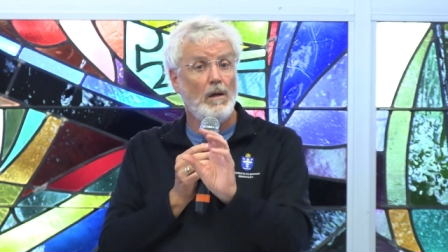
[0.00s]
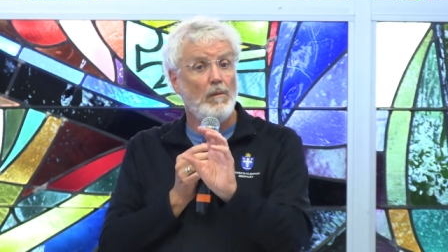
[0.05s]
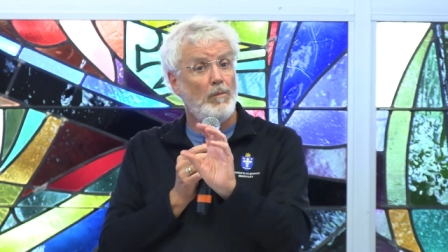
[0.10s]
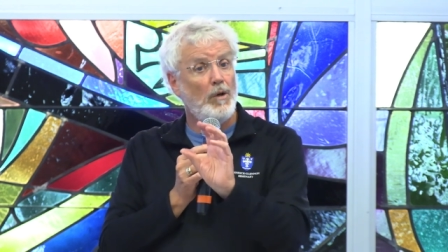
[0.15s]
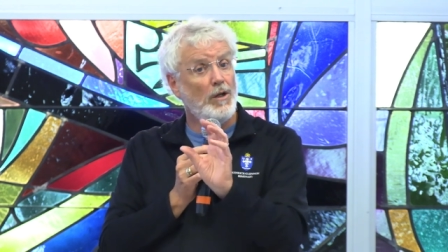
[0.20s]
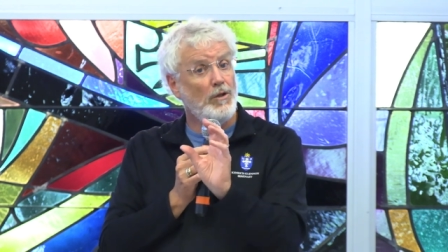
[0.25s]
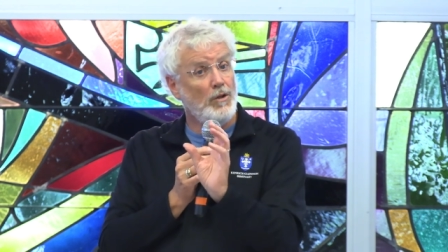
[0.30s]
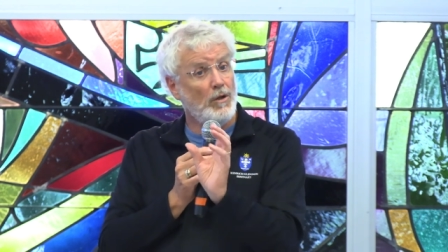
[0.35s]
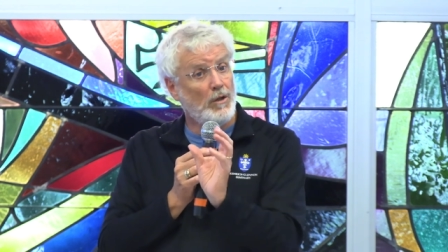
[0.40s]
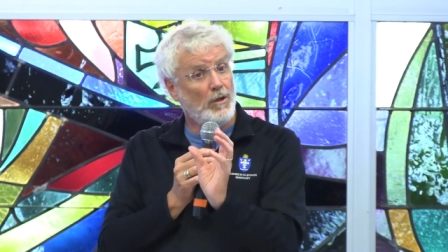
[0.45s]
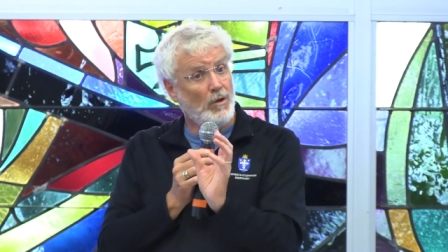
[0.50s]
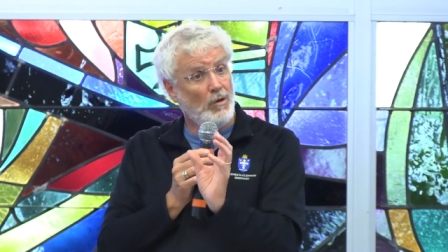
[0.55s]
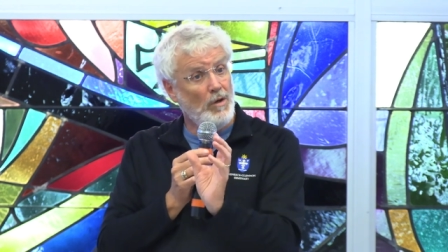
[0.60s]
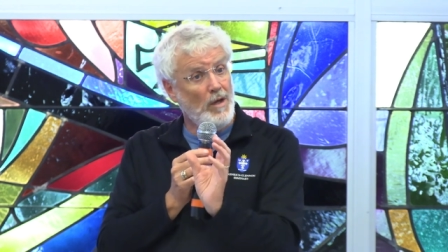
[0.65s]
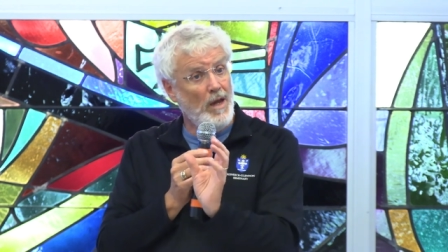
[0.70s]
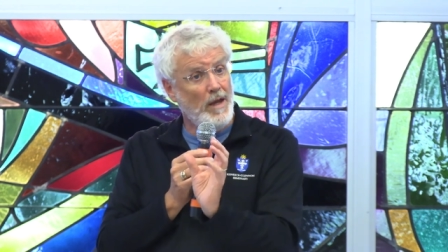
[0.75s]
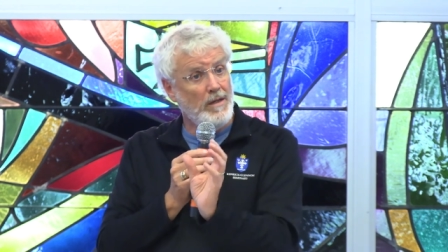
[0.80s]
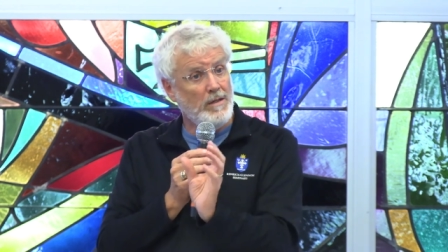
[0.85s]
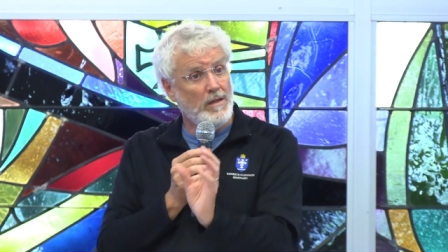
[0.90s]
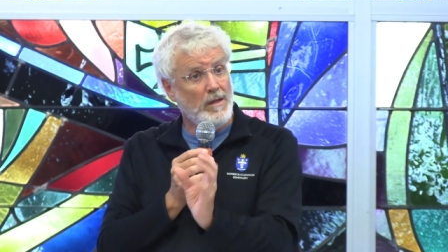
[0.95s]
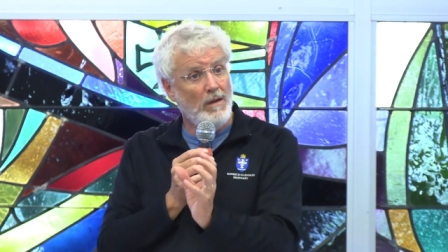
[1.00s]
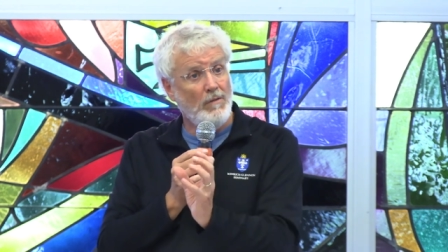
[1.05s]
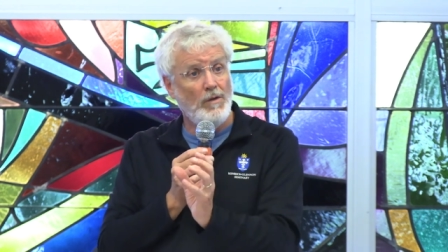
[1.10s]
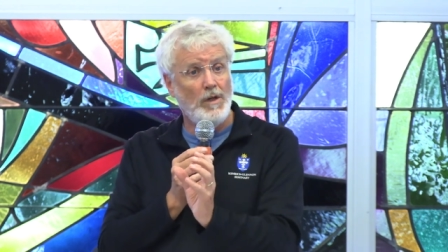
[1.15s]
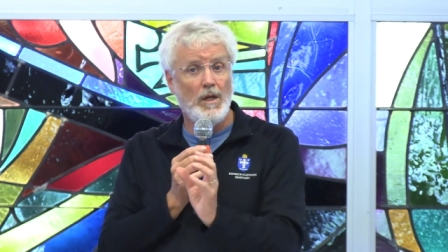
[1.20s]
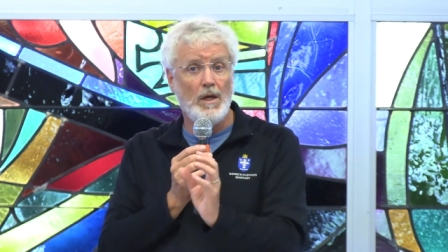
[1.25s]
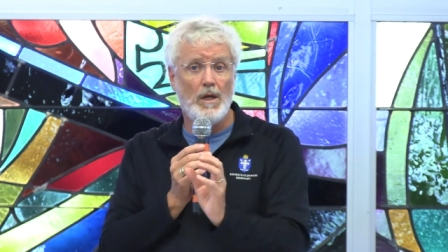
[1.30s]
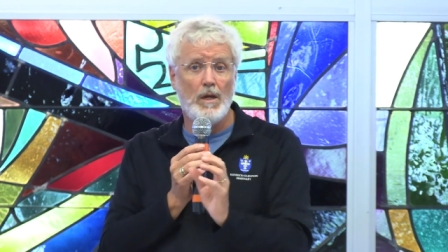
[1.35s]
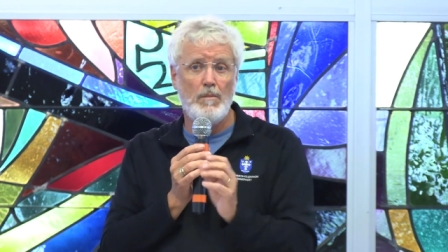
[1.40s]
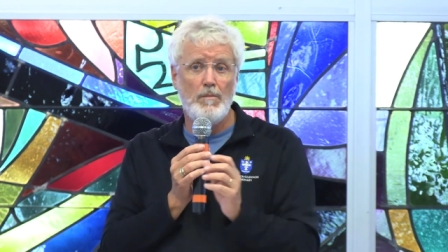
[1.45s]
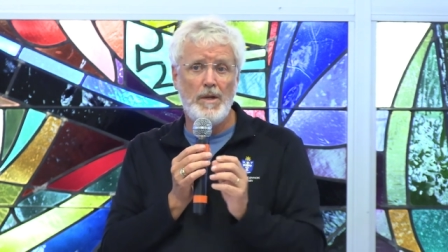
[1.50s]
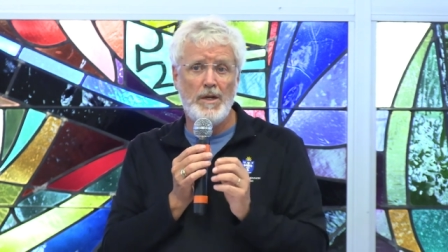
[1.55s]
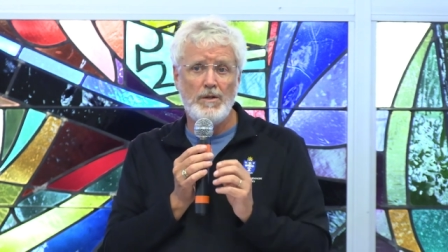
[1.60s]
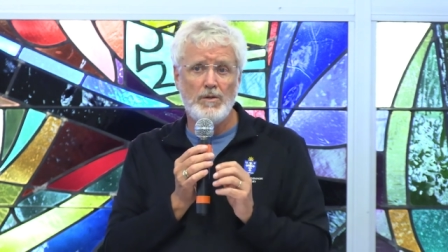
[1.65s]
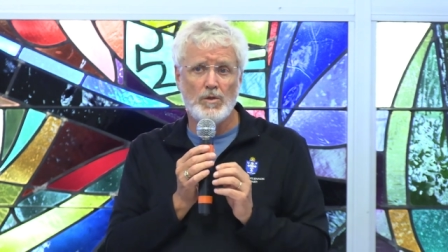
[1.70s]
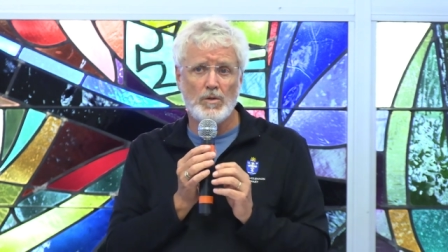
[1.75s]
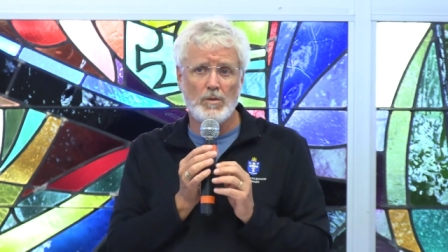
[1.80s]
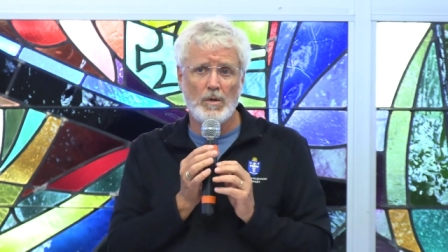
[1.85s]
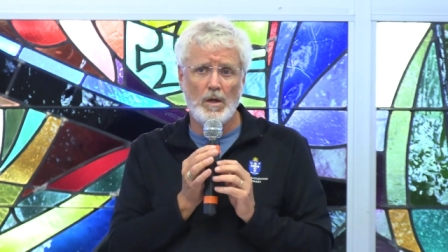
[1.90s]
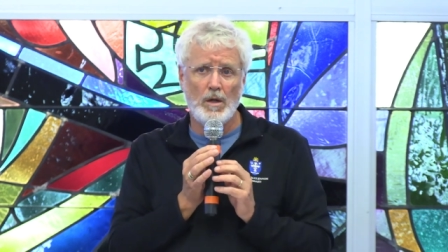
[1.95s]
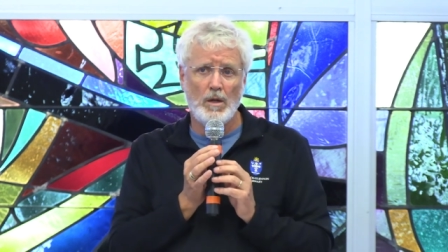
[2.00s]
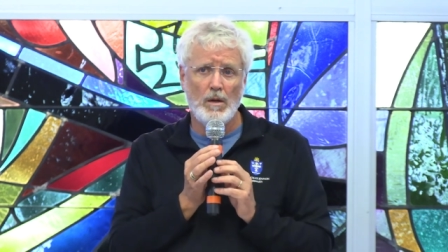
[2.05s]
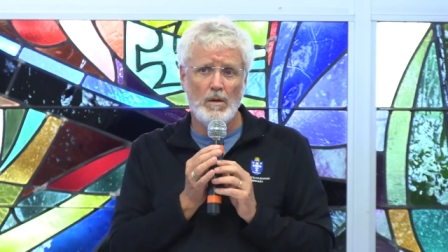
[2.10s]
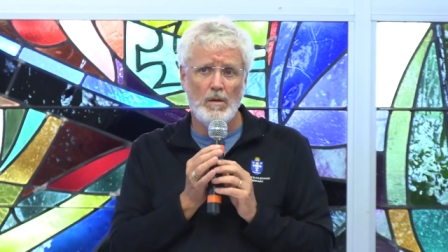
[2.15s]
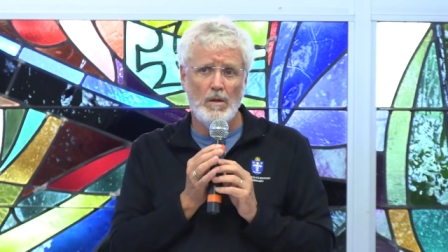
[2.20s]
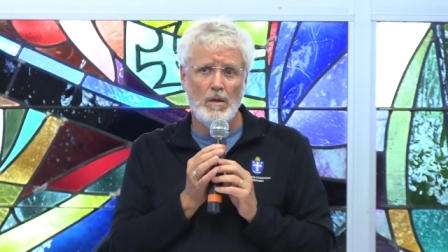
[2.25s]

by your creativity in ministry.